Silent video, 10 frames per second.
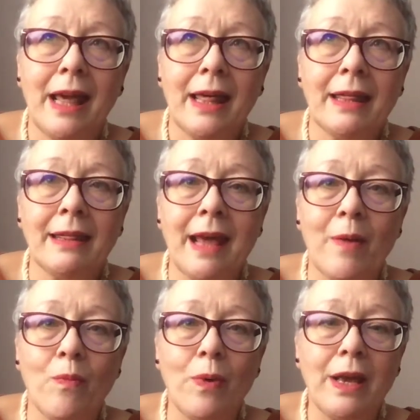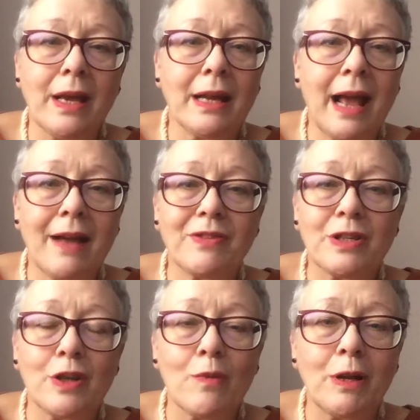then we can have
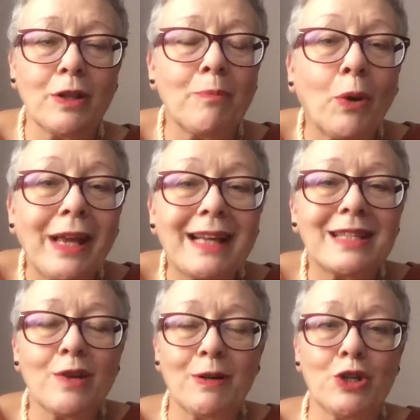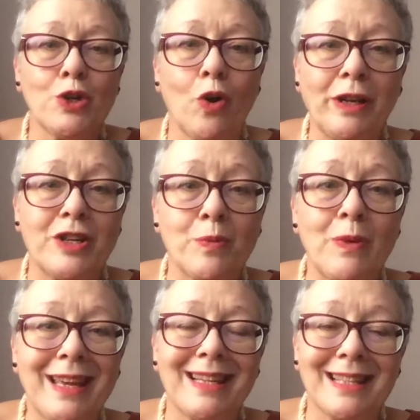so much, the body has so much knowledge, and
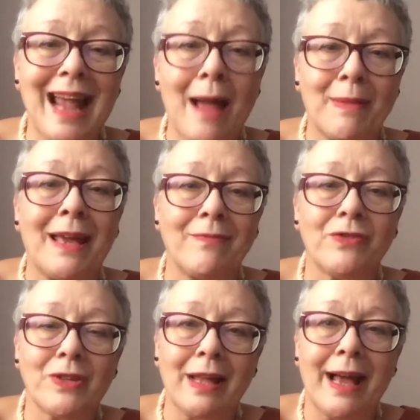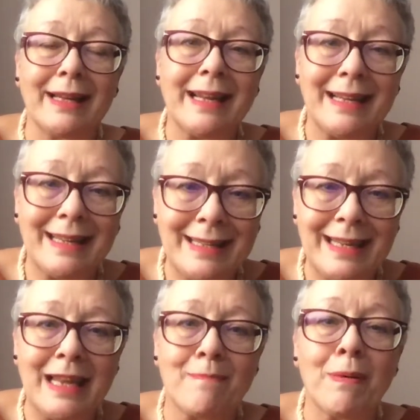we can tap into that
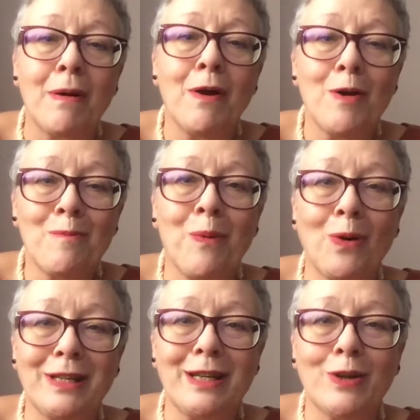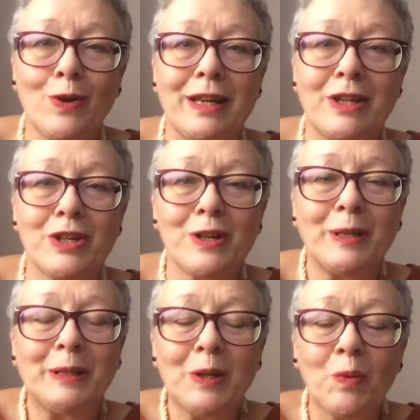deep body knowledge.
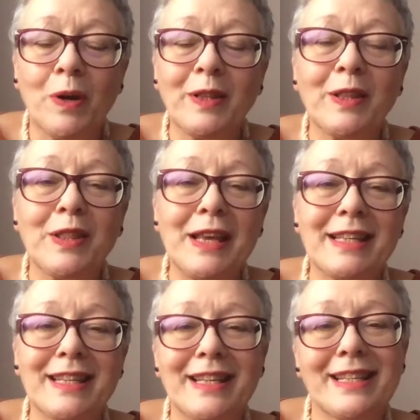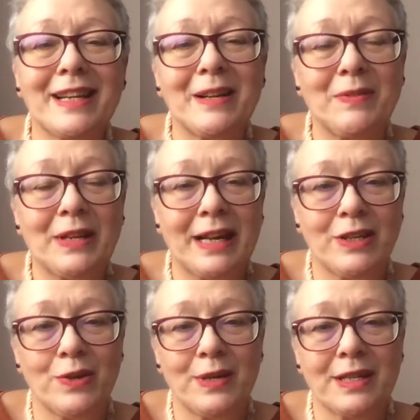One of the things that I
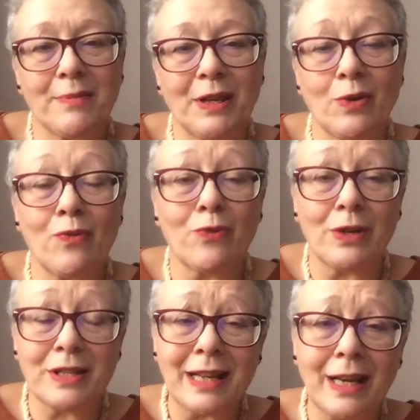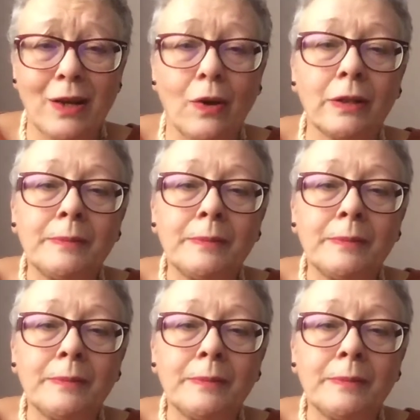do is something called voice dialogue.